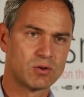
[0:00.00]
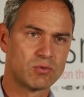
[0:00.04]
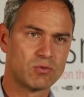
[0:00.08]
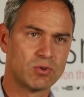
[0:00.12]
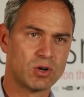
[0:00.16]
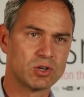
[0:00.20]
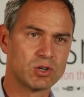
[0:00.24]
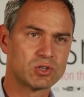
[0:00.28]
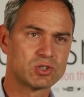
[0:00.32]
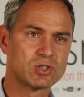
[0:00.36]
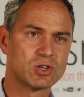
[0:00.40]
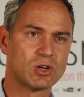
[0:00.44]

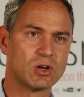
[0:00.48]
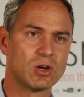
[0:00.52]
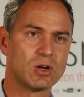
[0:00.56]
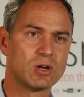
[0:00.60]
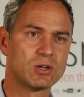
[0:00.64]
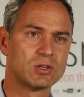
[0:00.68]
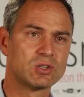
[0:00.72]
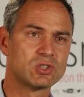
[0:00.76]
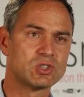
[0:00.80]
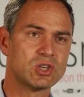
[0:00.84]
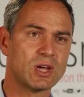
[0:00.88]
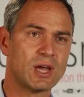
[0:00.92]
Russia,
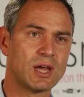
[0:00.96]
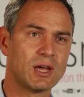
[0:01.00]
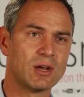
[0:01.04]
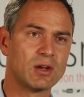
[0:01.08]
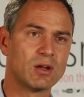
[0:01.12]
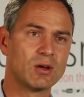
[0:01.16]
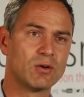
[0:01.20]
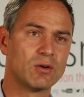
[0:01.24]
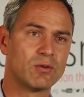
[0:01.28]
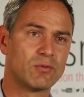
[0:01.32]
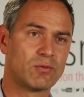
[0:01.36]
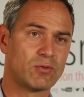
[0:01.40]

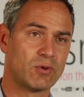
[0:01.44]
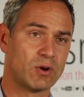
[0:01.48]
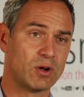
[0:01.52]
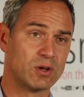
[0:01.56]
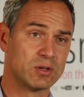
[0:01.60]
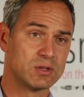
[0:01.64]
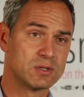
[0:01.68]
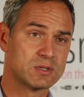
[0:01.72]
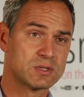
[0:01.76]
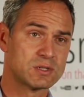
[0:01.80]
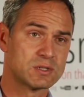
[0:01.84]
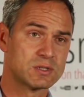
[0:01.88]
China,
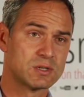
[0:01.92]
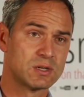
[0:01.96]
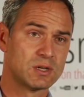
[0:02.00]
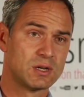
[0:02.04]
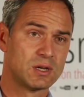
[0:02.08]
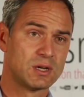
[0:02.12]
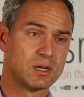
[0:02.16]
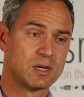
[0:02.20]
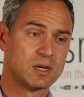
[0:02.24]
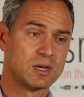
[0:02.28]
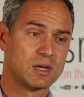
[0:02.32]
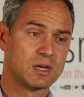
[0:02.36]
France,
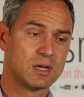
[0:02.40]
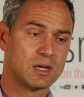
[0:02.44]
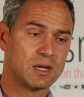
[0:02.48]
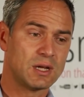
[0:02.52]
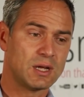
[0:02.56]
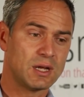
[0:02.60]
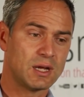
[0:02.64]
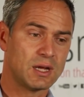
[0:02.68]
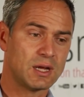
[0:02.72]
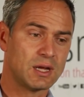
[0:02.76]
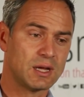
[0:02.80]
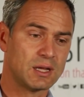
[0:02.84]

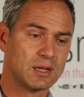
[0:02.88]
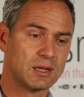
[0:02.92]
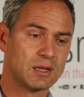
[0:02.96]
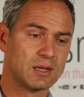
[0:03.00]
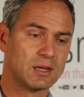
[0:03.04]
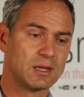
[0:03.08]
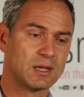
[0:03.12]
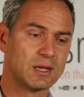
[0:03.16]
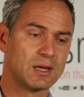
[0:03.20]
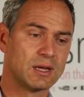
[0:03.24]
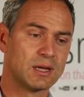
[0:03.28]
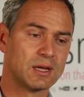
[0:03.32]

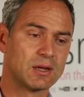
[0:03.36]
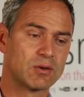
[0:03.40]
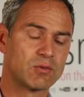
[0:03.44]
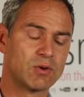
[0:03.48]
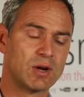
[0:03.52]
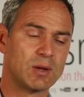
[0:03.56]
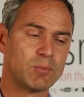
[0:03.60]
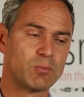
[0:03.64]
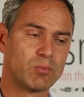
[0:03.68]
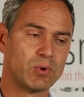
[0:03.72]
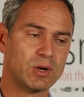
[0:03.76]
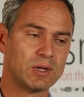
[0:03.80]
and
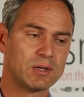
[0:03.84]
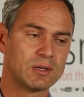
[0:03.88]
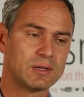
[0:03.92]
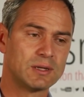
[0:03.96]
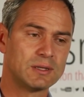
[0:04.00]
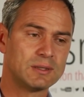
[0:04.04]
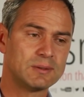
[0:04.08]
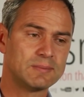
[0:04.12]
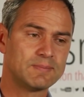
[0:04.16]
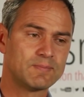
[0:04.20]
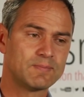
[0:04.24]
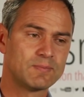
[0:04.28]
Great
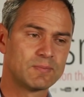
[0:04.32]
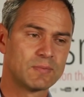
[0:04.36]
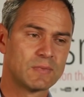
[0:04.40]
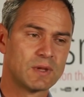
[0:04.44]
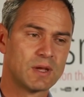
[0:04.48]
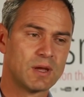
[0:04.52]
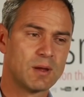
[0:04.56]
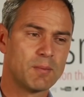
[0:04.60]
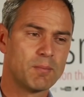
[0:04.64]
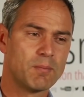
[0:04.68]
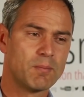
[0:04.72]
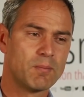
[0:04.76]
Britain.
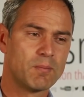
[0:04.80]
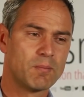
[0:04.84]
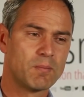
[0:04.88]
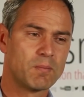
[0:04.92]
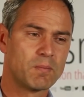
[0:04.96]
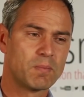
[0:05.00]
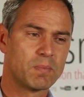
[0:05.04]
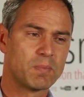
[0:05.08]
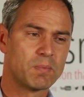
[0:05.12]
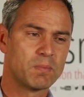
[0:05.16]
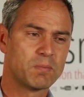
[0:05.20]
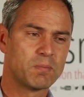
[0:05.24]

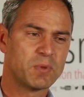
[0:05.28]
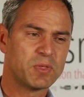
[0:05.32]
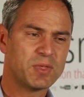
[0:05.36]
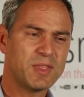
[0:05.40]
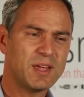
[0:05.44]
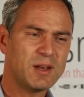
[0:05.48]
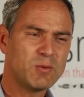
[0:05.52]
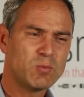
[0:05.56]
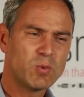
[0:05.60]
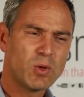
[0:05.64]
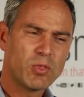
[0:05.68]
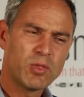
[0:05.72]
But
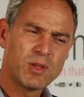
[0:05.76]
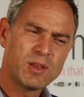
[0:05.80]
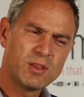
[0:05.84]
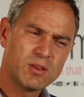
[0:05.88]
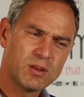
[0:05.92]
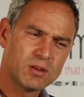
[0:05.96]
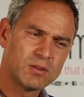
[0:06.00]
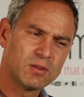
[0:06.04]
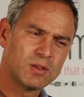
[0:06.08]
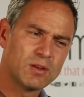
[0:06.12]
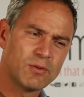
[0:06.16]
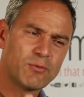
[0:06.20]
then within
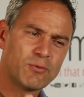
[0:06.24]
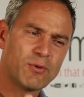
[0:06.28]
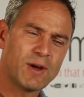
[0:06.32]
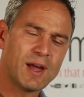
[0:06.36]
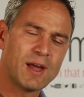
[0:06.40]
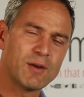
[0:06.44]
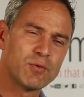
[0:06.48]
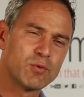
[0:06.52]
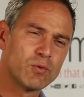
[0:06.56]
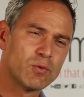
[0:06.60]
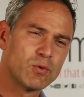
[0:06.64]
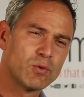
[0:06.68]
the
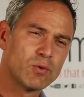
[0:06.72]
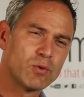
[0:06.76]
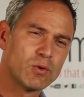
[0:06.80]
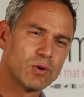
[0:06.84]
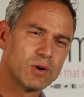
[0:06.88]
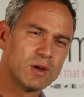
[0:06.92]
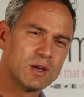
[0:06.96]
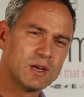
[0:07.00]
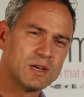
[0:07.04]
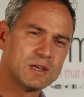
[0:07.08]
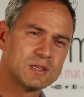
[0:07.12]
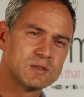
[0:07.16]
five,
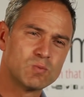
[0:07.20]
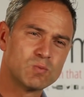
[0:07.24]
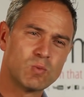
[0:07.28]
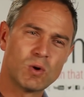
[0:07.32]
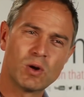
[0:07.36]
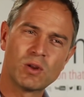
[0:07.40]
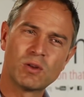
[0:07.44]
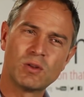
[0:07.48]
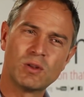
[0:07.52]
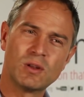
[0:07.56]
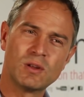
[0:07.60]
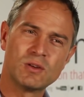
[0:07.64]
is
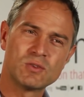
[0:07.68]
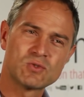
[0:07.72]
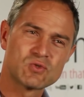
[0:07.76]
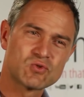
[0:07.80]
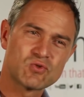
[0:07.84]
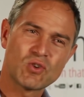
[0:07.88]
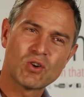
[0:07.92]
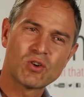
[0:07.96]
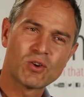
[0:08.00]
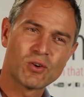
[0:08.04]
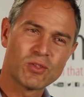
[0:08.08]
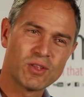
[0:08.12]
one
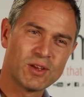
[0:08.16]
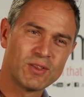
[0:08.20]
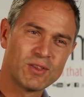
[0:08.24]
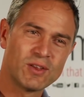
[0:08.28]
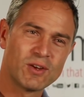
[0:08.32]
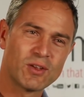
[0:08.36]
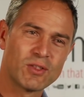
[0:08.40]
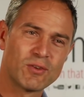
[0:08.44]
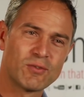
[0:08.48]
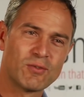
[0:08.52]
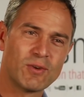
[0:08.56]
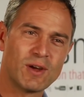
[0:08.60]
stronger than the
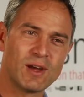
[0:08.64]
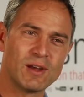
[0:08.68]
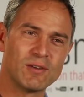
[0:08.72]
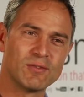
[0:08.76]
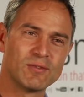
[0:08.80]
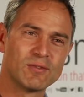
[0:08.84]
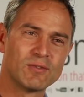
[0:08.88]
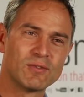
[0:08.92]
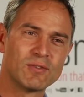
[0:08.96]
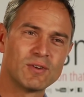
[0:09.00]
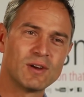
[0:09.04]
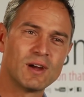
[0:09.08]
other
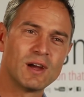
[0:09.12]
five?